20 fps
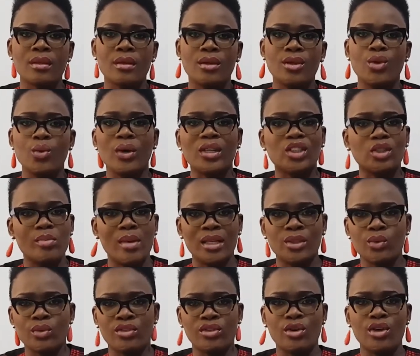You are smart
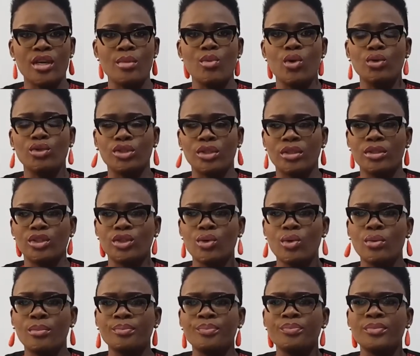with your emotions.
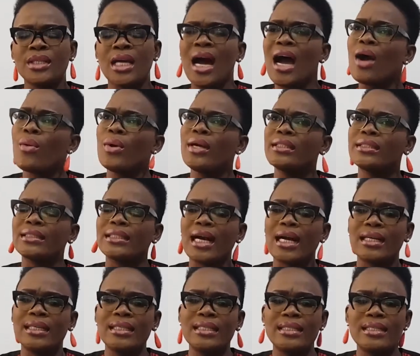So how
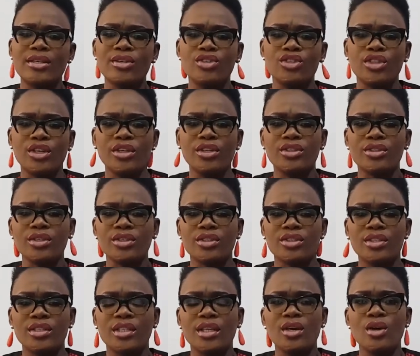exactly did
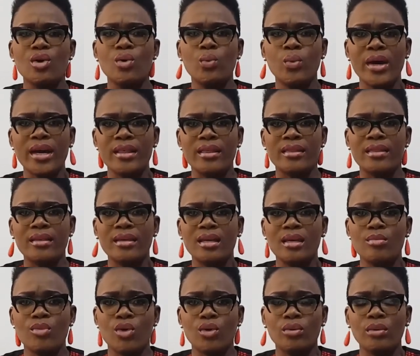Jesus deal with
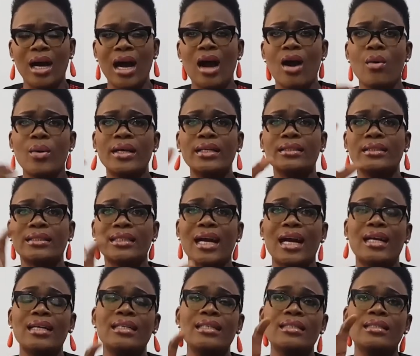how
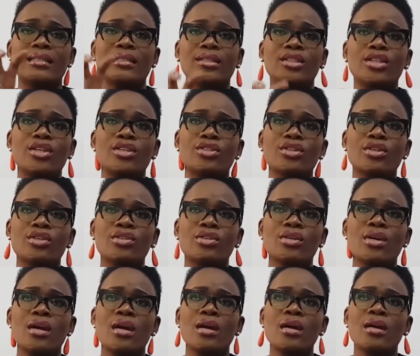exactly did
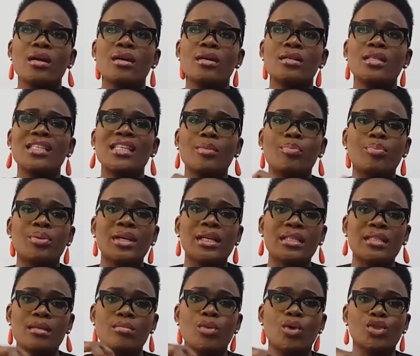Jesus
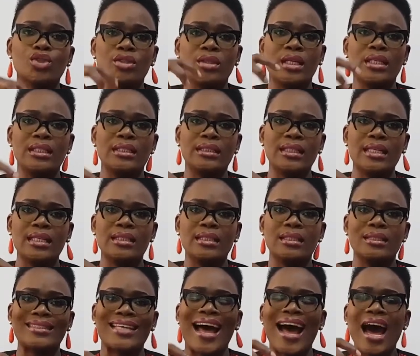depict emotional
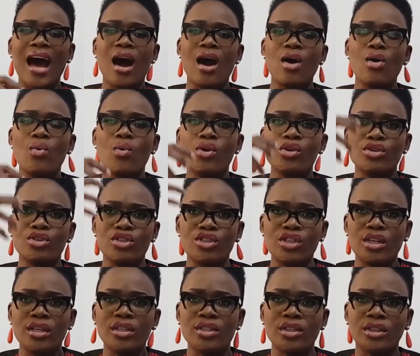intelligence? How was
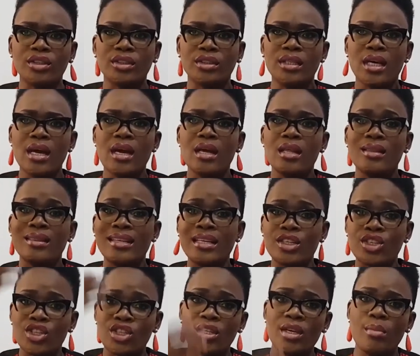Jesus the
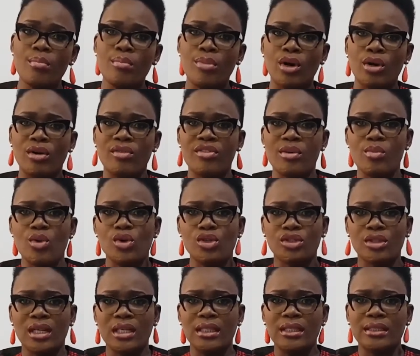symbol of
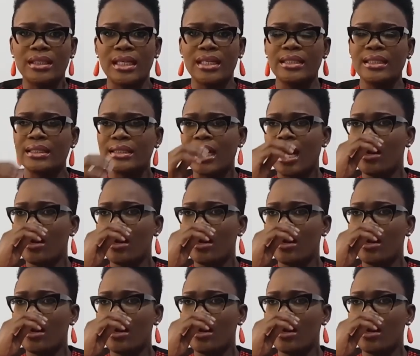emotional intelligence?